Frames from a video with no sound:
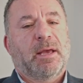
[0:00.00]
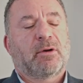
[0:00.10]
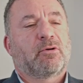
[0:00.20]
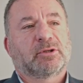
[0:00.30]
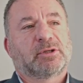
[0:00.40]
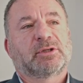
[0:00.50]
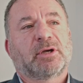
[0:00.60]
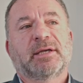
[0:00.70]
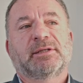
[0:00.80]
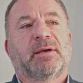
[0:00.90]
across
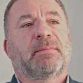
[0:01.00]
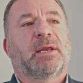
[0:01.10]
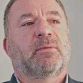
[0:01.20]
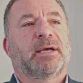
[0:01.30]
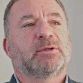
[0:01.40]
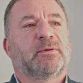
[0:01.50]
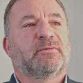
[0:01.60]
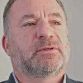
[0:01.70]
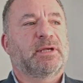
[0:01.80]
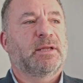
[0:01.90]
society in many ways,
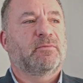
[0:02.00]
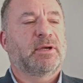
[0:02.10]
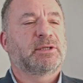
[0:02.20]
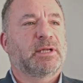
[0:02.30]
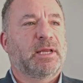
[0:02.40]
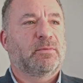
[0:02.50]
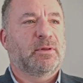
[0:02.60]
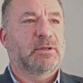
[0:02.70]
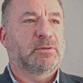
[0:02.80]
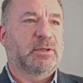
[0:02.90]
we've seen recently
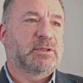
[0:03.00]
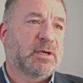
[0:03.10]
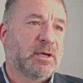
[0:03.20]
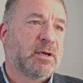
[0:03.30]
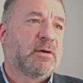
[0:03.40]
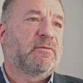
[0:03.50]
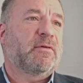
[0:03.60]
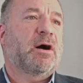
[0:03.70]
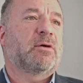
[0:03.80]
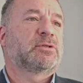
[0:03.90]
with the Twitter
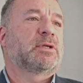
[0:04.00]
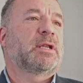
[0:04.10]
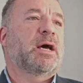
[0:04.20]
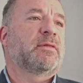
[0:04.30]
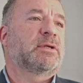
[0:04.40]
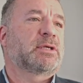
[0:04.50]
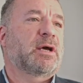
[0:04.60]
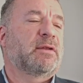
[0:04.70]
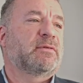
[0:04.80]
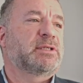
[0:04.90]
files and others,
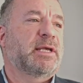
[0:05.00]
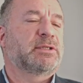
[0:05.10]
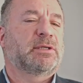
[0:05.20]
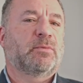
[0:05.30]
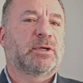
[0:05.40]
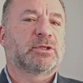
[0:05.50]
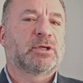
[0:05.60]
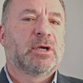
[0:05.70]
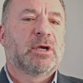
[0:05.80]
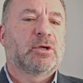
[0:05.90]
kind of a sense in which
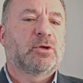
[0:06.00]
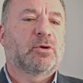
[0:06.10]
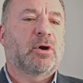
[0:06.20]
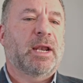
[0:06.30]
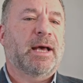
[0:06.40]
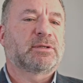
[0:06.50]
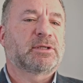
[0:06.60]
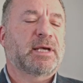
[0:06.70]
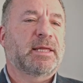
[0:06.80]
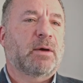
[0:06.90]
you're not allowed to
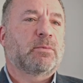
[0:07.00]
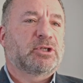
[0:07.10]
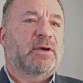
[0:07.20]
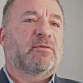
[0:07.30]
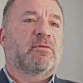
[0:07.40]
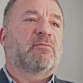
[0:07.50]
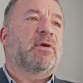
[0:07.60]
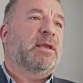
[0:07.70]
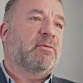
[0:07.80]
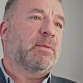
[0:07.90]
say that, whichever
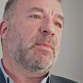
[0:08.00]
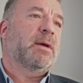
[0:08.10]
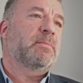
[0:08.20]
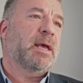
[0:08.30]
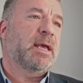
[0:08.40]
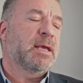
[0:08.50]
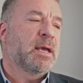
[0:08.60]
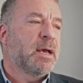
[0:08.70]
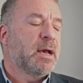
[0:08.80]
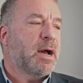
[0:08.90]
arena it might be.
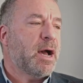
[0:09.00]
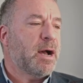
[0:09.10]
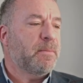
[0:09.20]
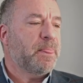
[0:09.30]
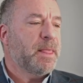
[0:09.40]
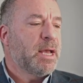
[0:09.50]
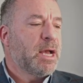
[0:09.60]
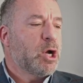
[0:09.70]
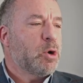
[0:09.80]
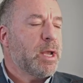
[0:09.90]

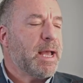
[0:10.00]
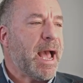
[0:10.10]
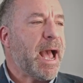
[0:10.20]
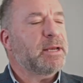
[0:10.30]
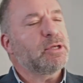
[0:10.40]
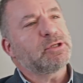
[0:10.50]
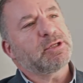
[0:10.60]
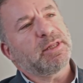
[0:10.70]
How do you see